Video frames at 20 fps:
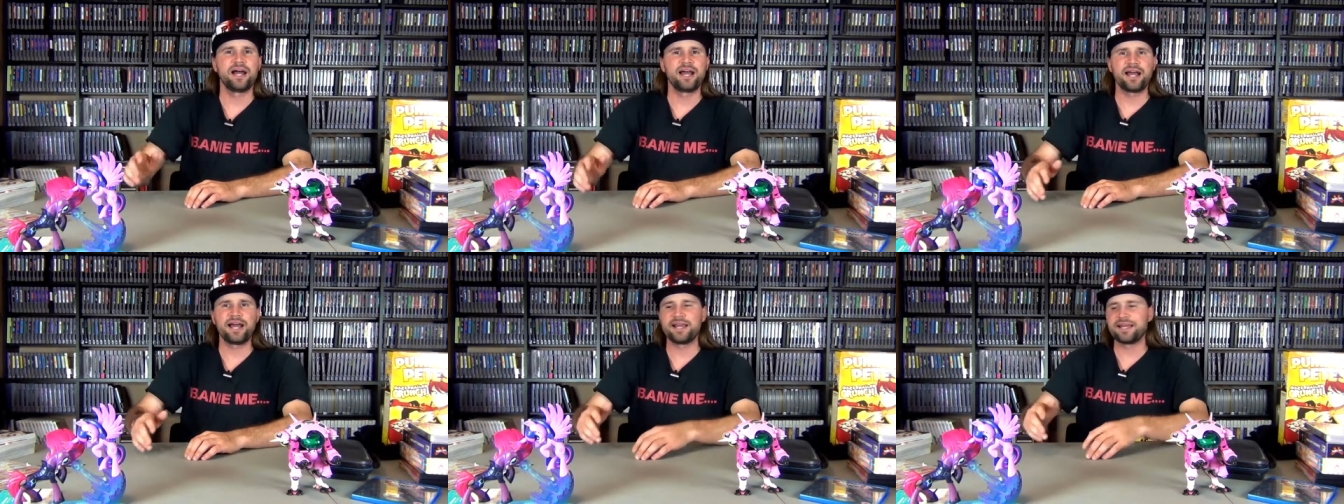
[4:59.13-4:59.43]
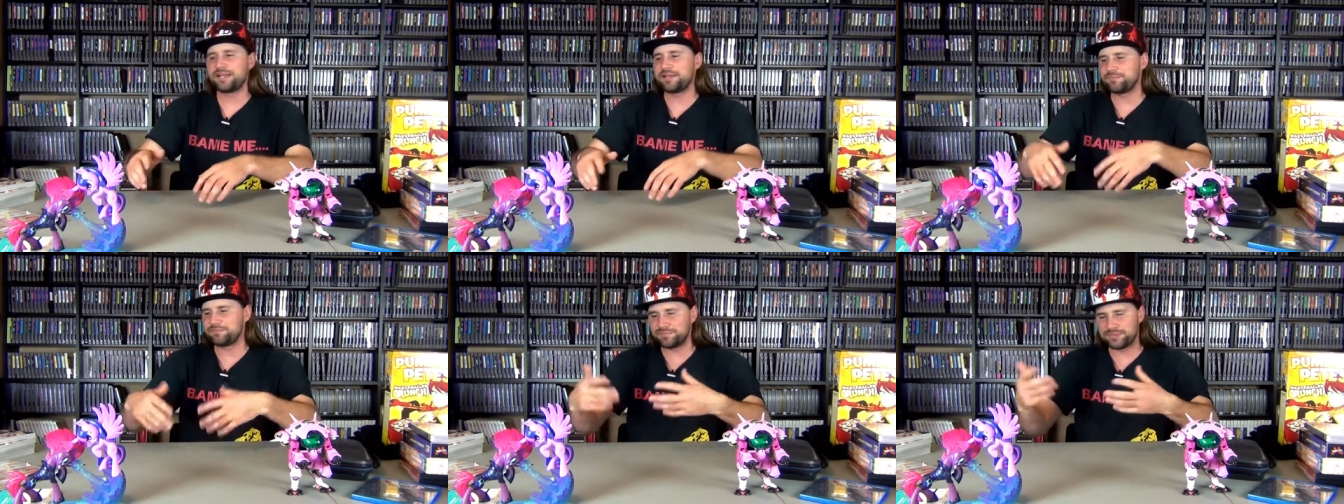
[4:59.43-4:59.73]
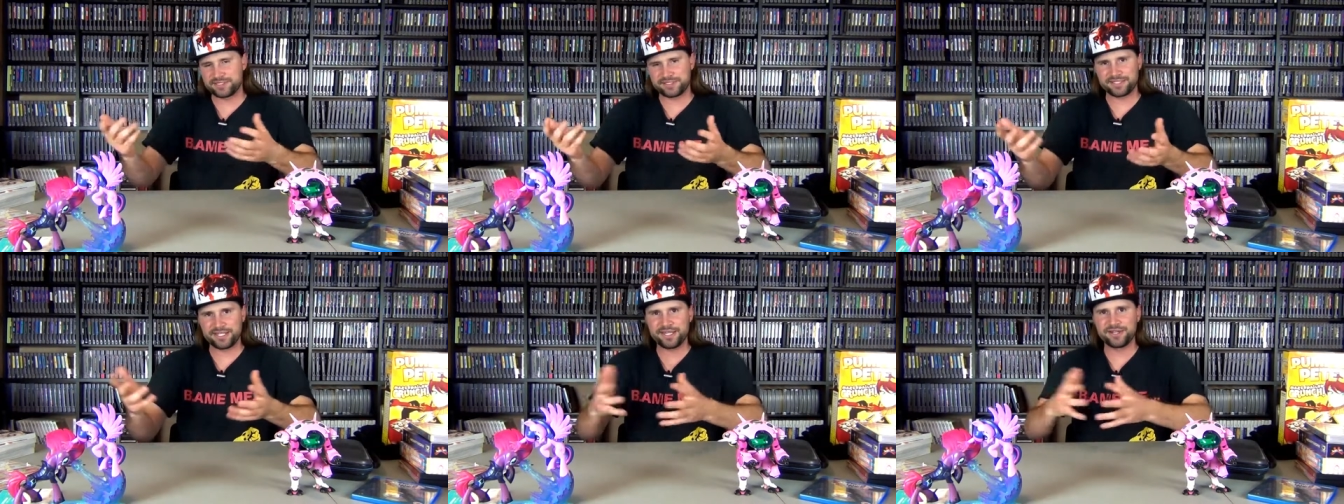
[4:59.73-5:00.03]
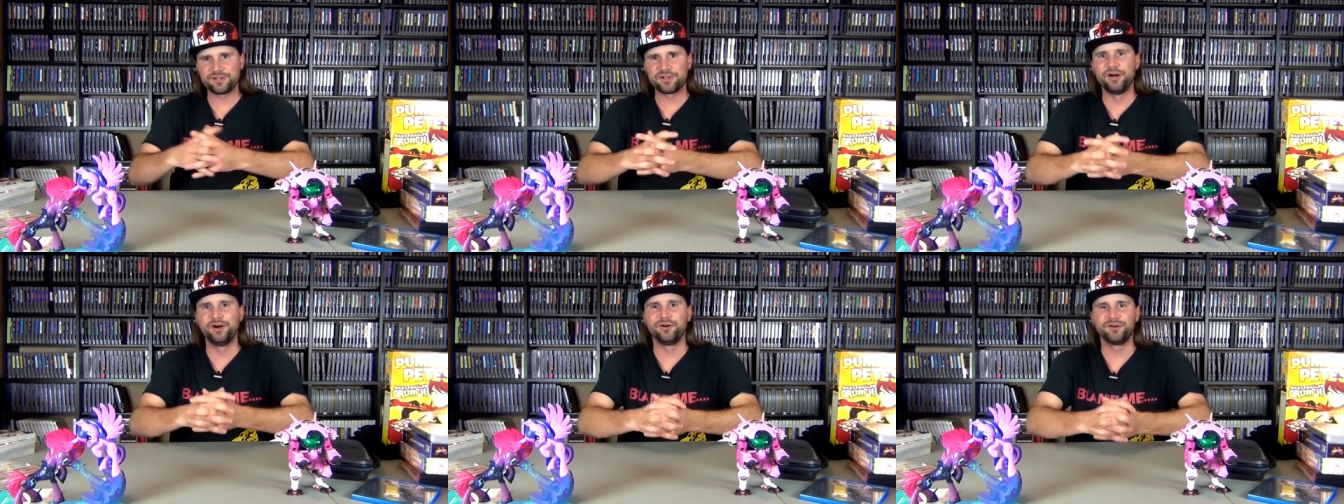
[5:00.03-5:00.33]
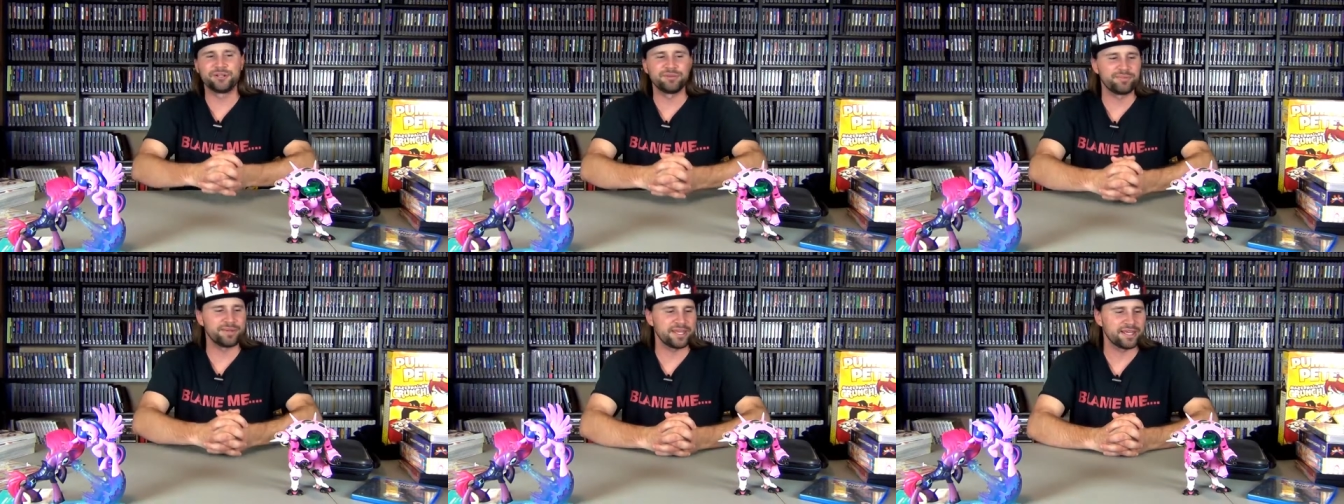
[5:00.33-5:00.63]
I am still
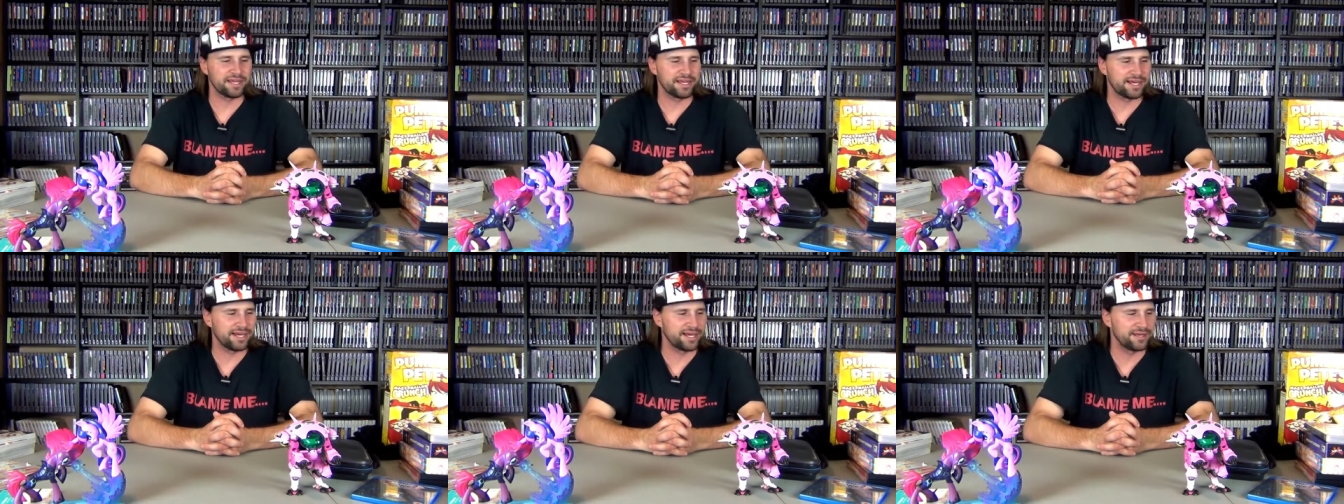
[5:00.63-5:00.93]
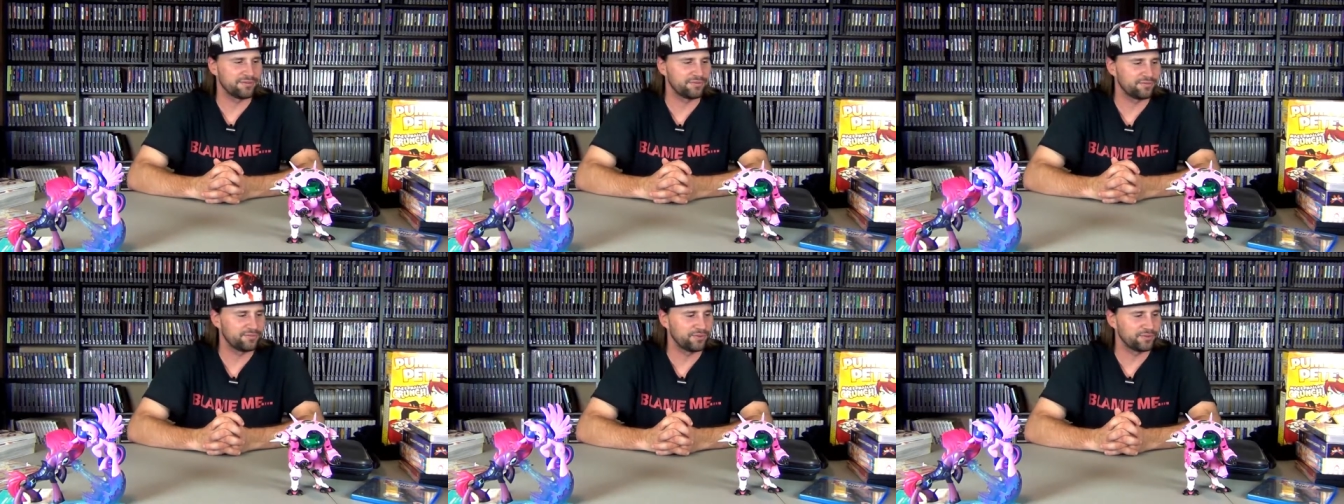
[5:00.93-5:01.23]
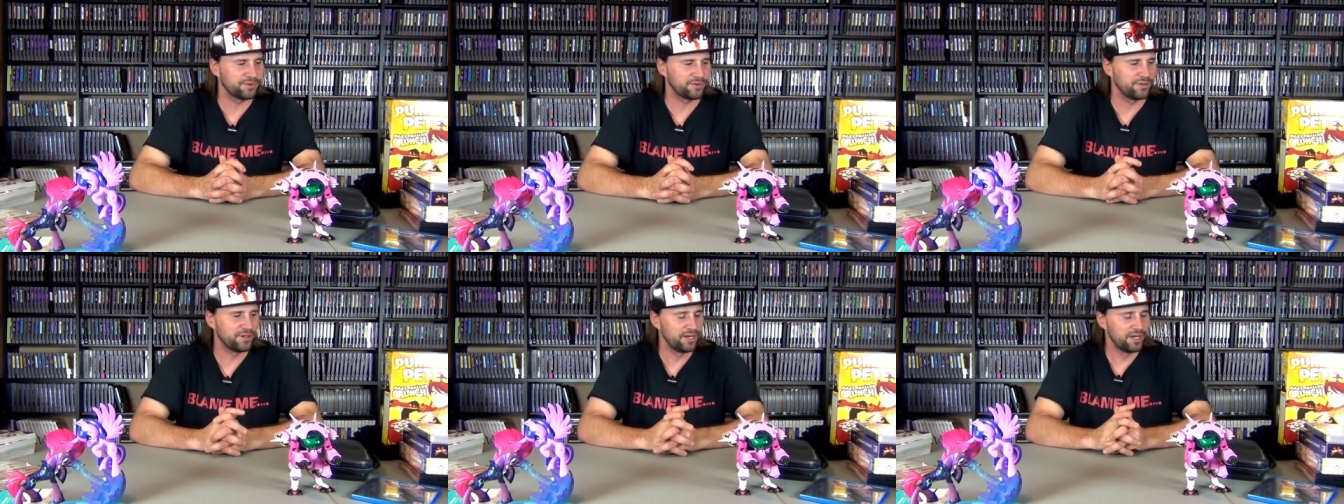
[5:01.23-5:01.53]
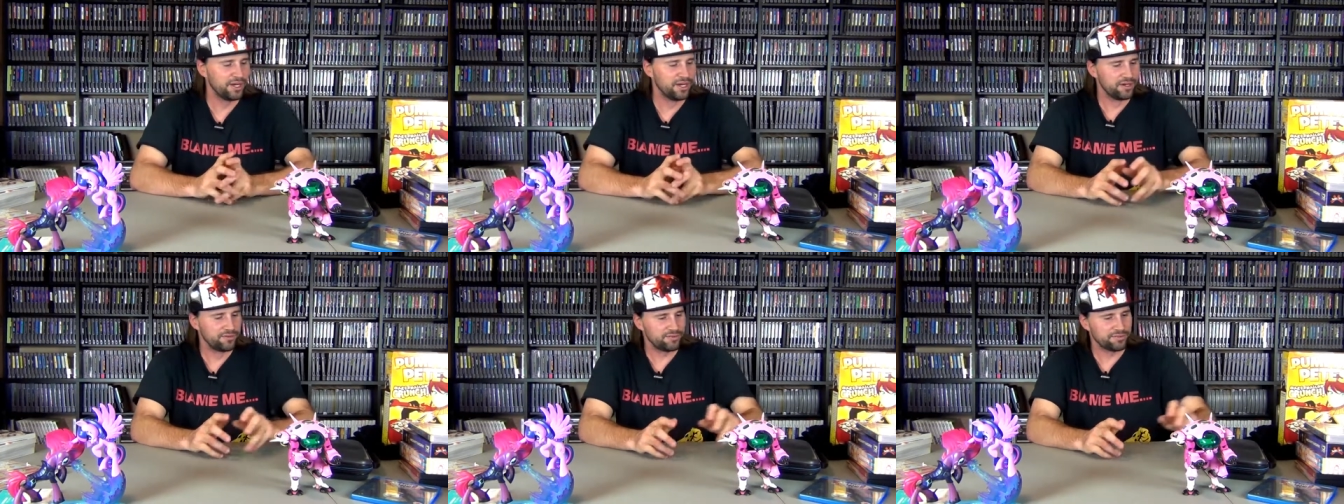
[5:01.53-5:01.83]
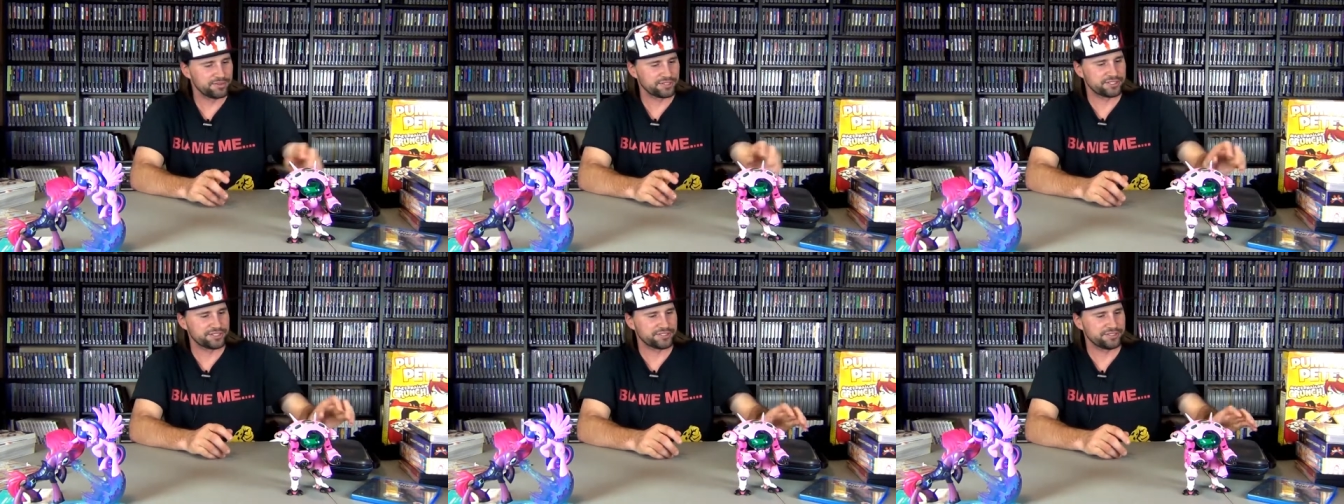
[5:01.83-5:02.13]
going to be behind
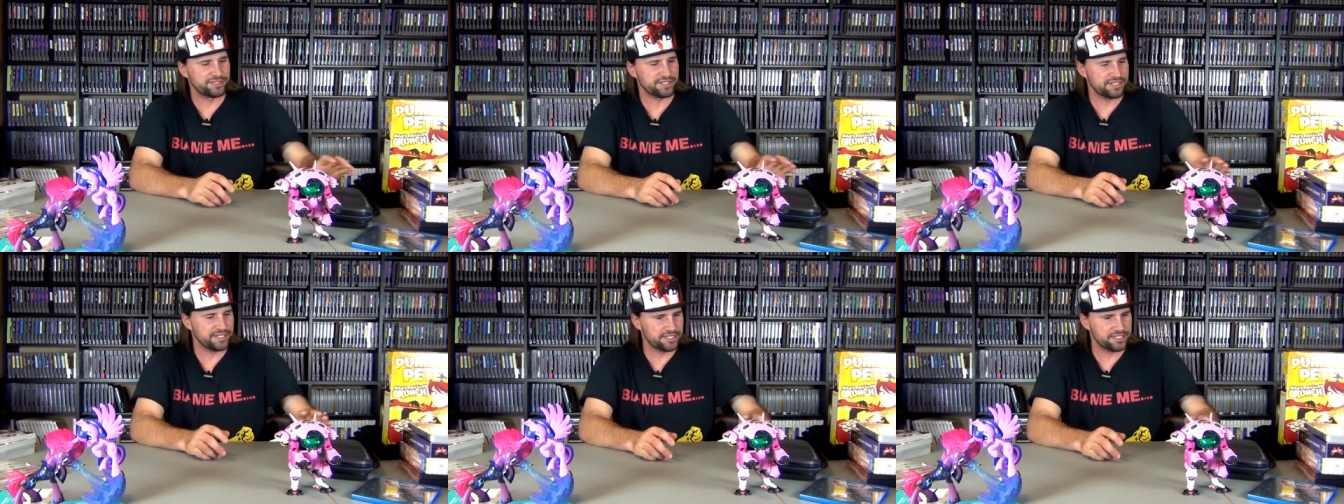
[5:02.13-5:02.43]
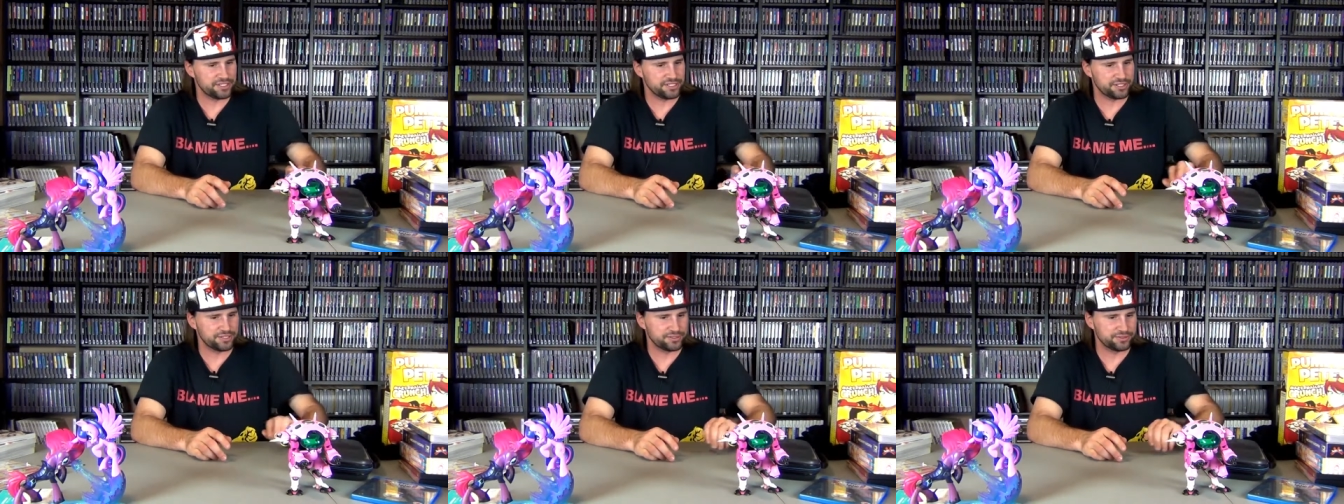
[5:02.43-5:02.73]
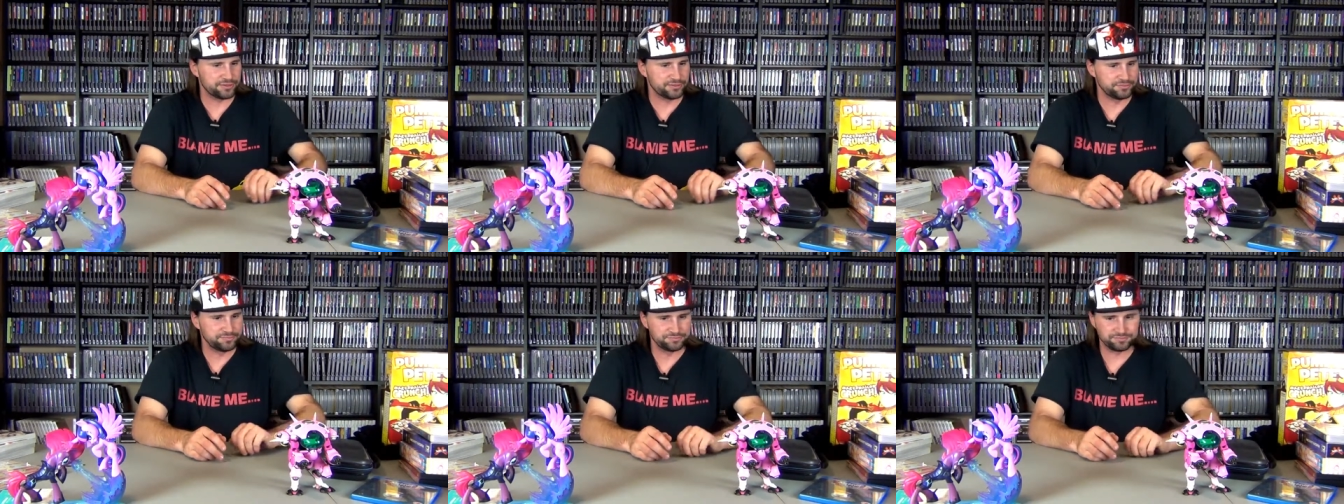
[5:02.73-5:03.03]
from the current issue.